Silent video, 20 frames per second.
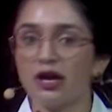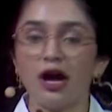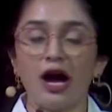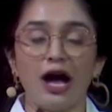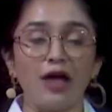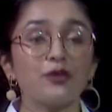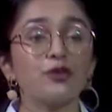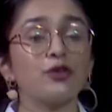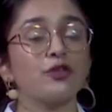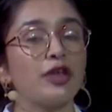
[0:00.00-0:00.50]

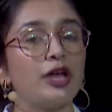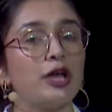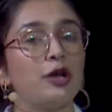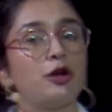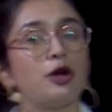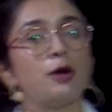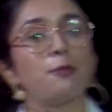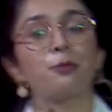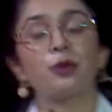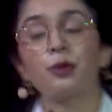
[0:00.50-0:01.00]
Other
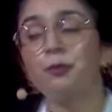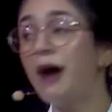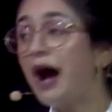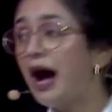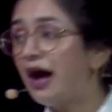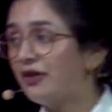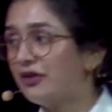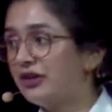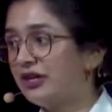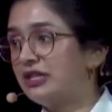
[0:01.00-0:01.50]
than
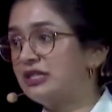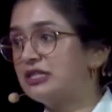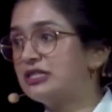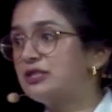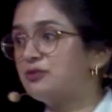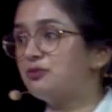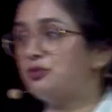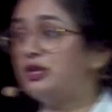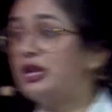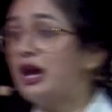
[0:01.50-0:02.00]
propellant,
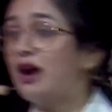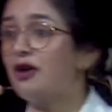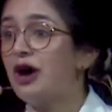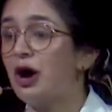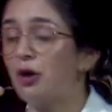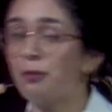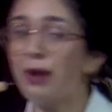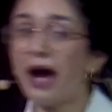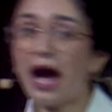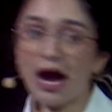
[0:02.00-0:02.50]
we now
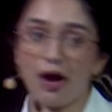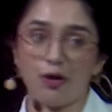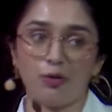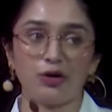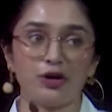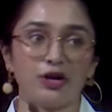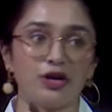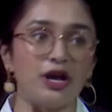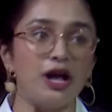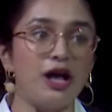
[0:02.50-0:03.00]
have
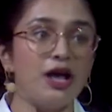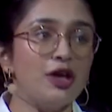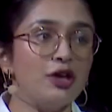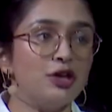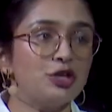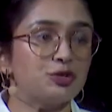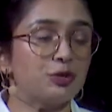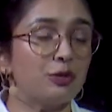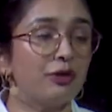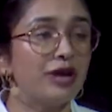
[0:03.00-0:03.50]
power.
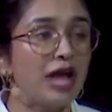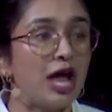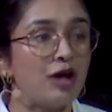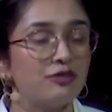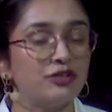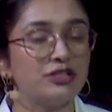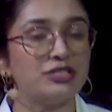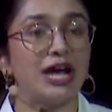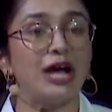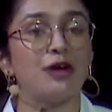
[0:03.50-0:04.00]
So we want to have
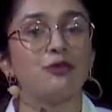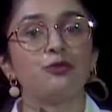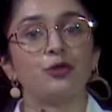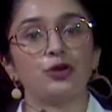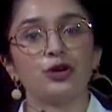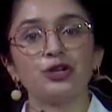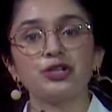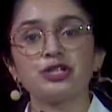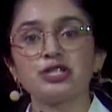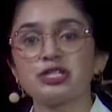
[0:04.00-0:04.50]
a
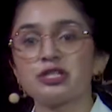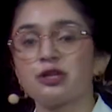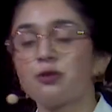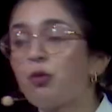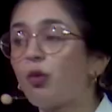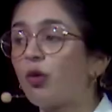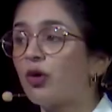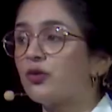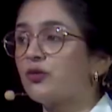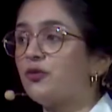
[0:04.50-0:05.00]
diverse
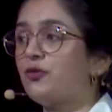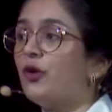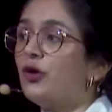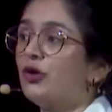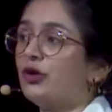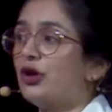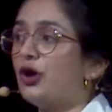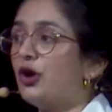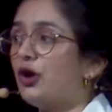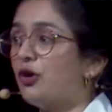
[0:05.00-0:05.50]

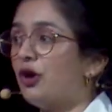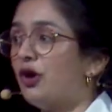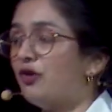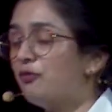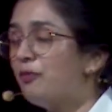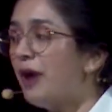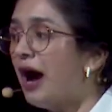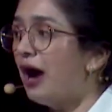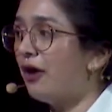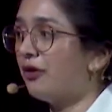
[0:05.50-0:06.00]
portfolio of
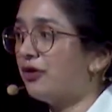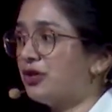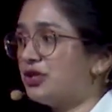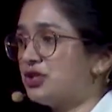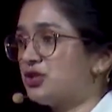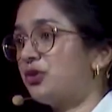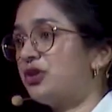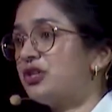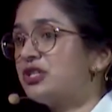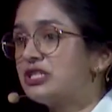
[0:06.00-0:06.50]
power
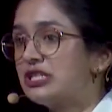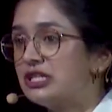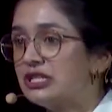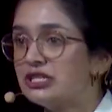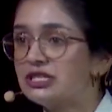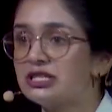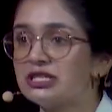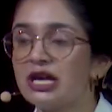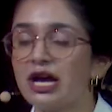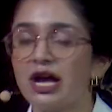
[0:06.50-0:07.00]

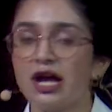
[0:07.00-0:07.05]
sources.